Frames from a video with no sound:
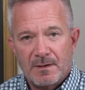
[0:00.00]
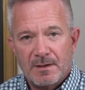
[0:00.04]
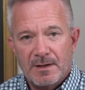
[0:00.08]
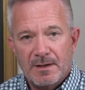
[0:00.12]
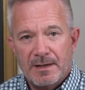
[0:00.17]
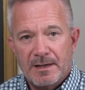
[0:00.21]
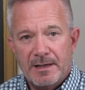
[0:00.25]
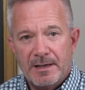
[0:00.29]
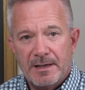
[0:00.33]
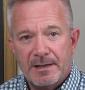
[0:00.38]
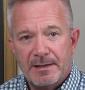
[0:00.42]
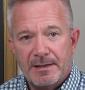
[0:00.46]

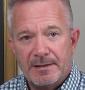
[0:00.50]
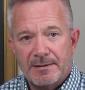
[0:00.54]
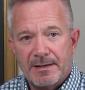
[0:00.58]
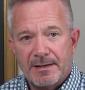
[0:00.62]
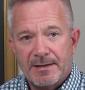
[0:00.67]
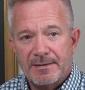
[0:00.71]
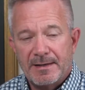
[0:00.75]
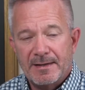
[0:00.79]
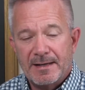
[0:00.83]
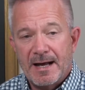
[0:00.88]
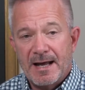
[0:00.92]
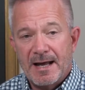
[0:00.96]

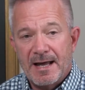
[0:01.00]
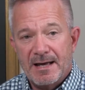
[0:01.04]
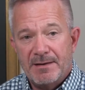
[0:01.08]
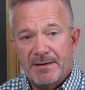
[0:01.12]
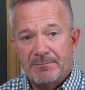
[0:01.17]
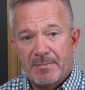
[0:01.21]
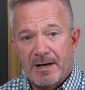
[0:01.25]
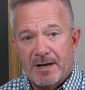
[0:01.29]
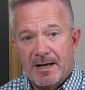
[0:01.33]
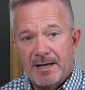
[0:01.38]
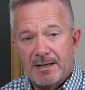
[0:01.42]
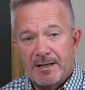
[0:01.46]
And then I have
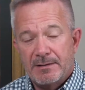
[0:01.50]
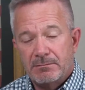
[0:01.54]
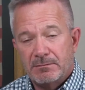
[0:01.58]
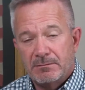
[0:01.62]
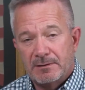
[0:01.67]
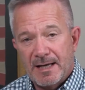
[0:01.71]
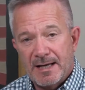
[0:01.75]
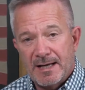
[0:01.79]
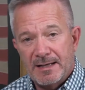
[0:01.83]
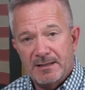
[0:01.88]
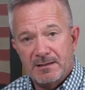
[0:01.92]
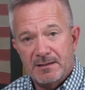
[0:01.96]
my
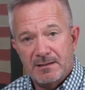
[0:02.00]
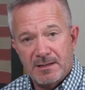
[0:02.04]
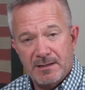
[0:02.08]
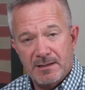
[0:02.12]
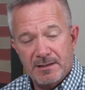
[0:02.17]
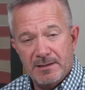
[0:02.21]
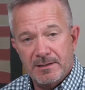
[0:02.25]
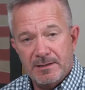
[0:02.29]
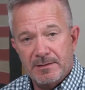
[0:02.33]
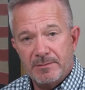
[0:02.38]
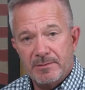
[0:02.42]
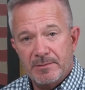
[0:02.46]
lady
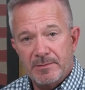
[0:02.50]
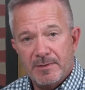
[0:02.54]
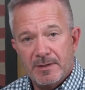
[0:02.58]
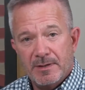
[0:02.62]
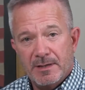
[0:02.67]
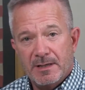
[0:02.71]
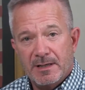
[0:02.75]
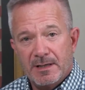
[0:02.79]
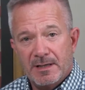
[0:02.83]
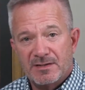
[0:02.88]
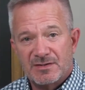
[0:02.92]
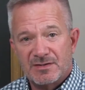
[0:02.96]
Kim
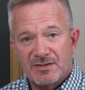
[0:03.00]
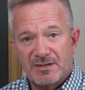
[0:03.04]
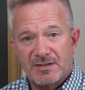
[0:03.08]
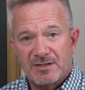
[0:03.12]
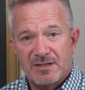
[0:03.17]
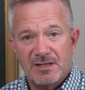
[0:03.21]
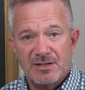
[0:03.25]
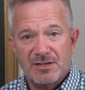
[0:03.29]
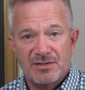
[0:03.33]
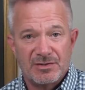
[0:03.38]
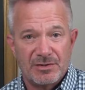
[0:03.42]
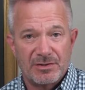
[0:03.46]
is a
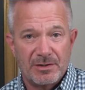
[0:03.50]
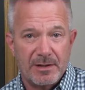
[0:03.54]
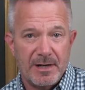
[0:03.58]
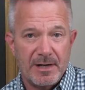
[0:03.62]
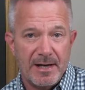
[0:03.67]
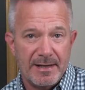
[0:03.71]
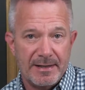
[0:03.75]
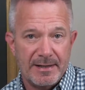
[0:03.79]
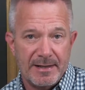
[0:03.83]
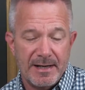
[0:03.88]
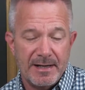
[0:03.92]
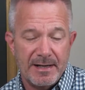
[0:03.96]
teacher
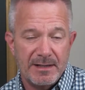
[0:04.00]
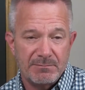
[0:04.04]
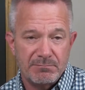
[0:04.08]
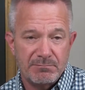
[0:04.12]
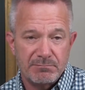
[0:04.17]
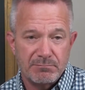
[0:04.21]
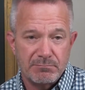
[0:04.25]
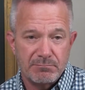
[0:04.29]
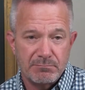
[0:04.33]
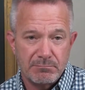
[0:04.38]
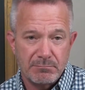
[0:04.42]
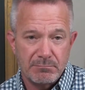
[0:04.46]
at
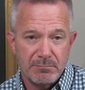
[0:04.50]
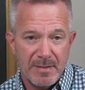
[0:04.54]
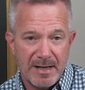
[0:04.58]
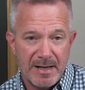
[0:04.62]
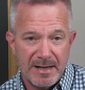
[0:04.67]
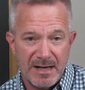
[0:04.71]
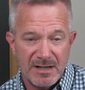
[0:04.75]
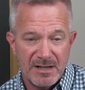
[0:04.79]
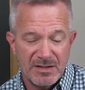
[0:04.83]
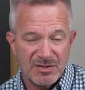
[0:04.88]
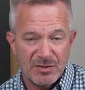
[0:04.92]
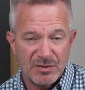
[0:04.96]

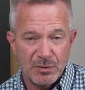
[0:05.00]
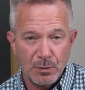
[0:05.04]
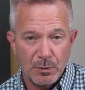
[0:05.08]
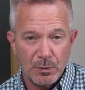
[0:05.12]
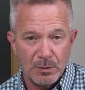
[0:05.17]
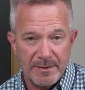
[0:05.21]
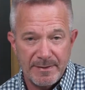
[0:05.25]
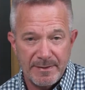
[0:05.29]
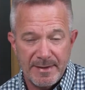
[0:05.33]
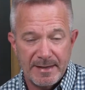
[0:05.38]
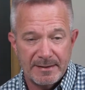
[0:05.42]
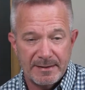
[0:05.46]
a
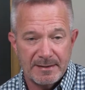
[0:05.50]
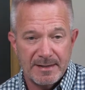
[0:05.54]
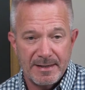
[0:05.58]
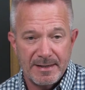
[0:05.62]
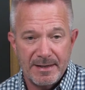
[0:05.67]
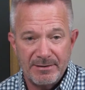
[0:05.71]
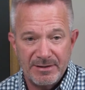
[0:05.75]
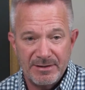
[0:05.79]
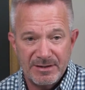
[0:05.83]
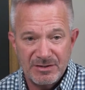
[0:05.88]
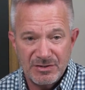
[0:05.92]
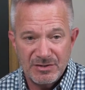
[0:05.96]
school in that
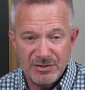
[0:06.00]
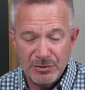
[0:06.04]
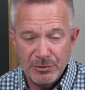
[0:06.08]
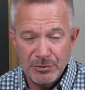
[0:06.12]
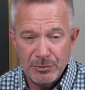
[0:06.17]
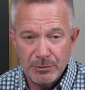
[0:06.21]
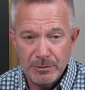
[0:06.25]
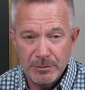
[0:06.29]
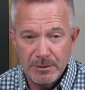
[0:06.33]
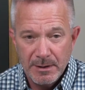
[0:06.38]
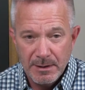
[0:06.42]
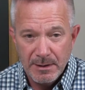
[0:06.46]
county
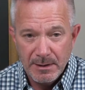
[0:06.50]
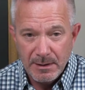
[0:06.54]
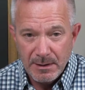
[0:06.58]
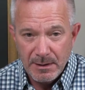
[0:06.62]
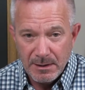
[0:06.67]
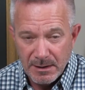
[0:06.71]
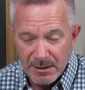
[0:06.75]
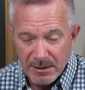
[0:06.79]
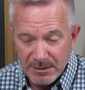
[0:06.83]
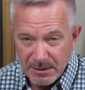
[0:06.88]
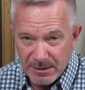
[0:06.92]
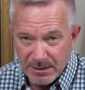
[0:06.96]
too,
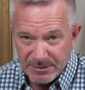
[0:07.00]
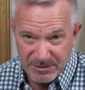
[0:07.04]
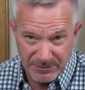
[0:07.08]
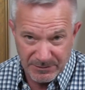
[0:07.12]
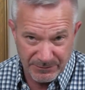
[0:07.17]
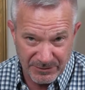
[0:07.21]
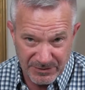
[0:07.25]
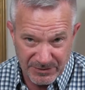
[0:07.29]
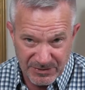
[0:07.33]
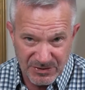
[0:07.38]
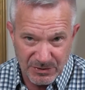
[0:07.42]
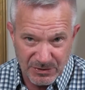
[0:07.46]
a
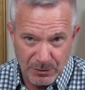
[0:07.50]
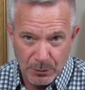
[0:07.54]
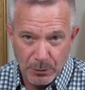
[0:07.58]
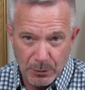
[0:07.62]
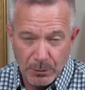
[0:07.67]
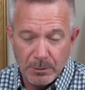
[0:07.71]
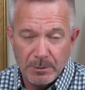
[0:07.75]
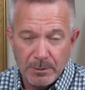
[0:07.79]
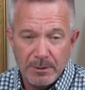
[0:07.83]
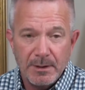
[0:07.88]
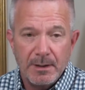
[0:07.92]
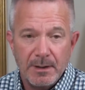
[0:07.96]
different
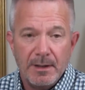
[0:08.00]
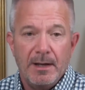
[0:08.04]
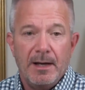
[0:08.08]
school.